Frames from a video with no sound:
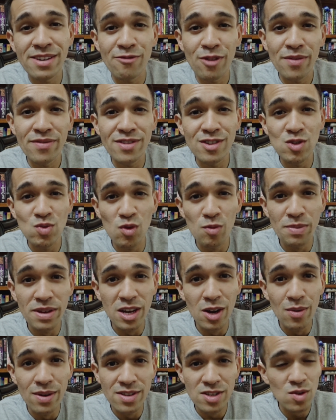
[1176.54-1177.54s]
of revenues will be
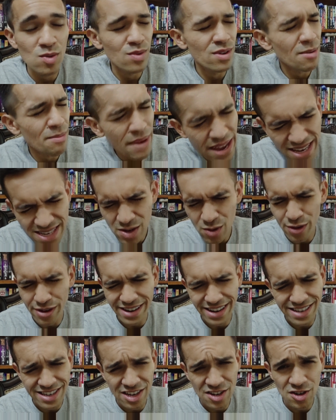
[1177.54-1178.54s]
going to an amazing
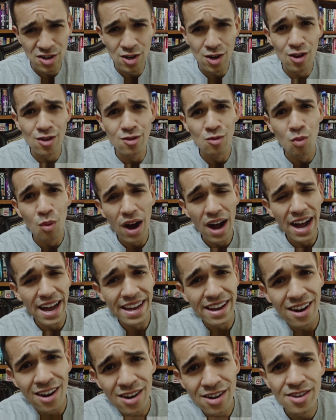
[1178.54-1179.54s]
organization called Why
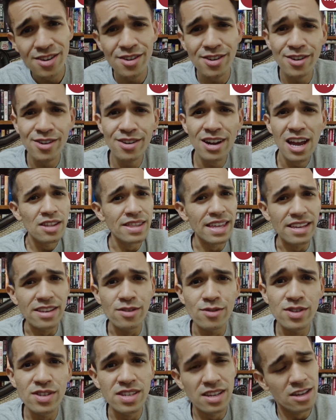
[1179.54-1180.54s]
Hunger that
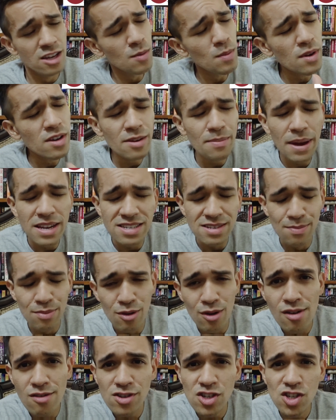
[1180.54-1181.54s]
uses a community-based
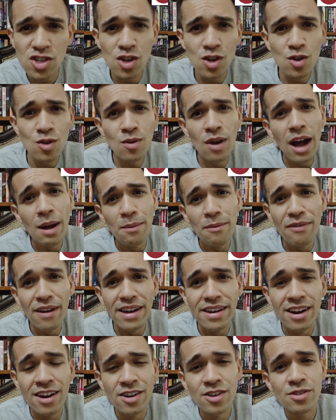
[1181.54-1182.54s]
approach to help
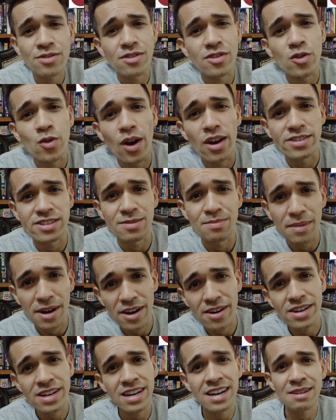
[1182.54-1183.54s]
fight hunger across
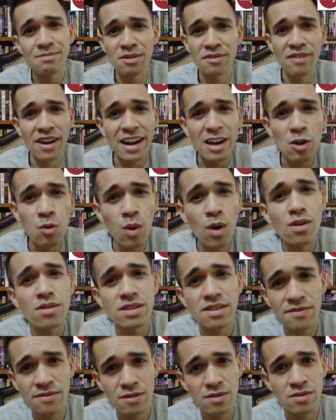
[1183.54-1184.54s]
America and provide
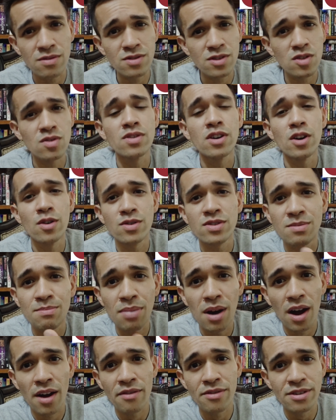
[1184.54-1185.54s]
quality food to those in
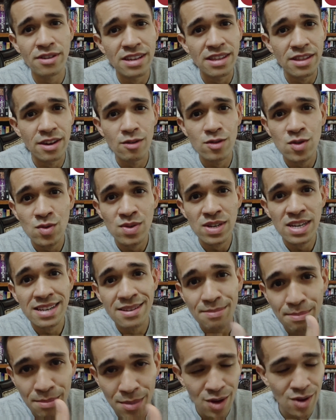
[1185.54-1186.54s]
poverty and those who need
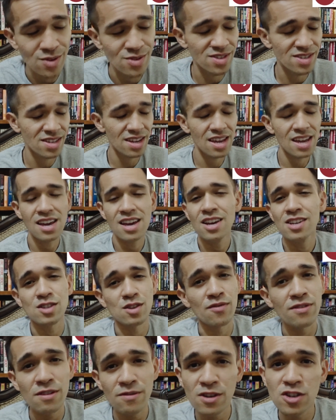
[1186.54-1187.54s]
it most. So
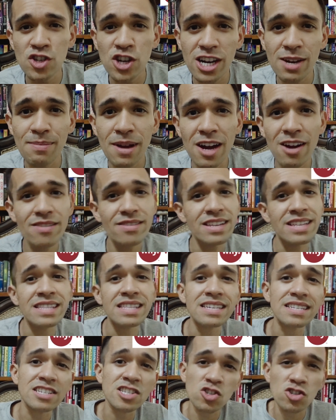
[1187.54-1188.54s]
feel free to check them out in
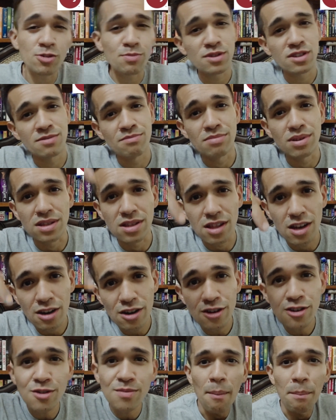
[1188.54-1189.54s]
the description
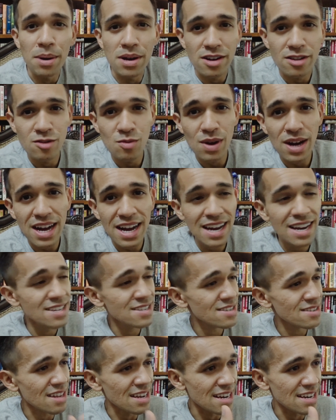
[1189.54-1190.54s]
below. But
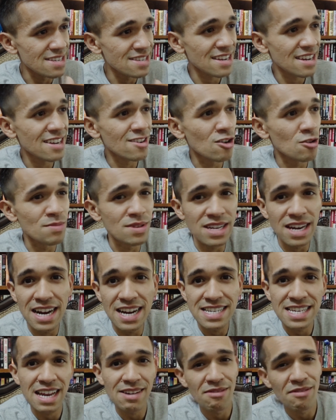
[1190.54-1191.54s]
otherwise, like I said, hope you
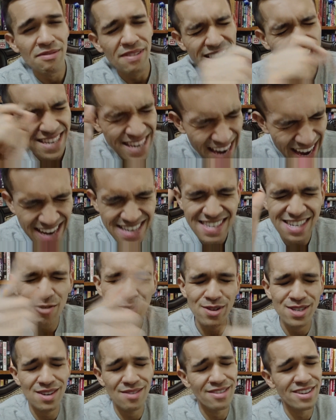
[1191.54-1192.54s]
guys have a fantastic
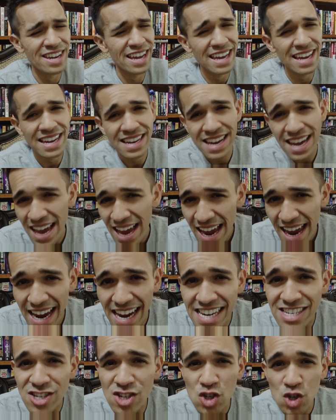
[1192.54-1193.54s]
rest of your day.
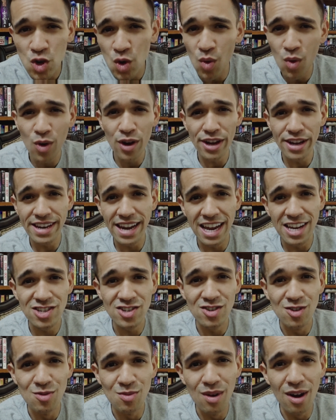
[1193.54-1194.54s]
Enjoy
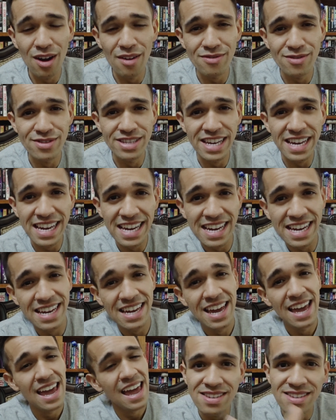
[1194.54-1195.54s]
National Waffle Day.
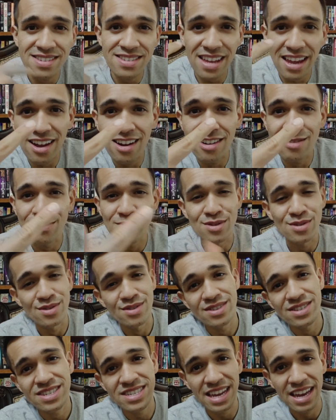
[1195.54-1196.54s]
Stay humble,
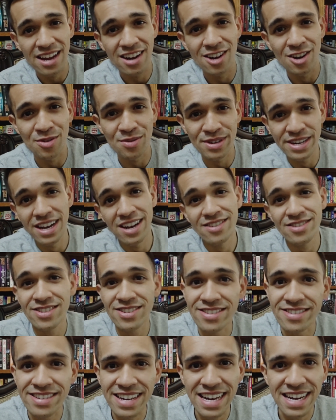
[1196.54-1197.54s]
stay hungry. I'll see
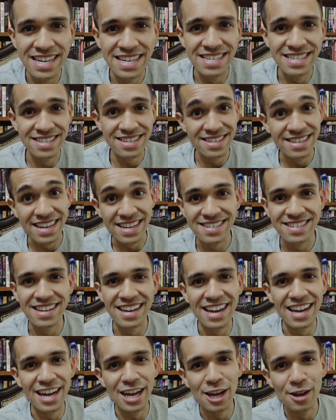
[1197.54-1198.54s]
you guys next
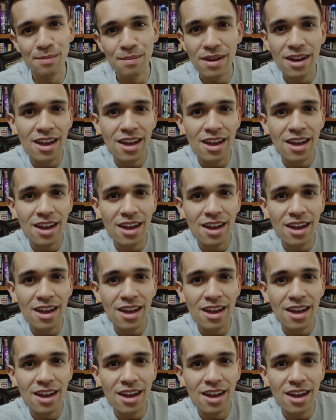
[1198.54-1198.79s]
time.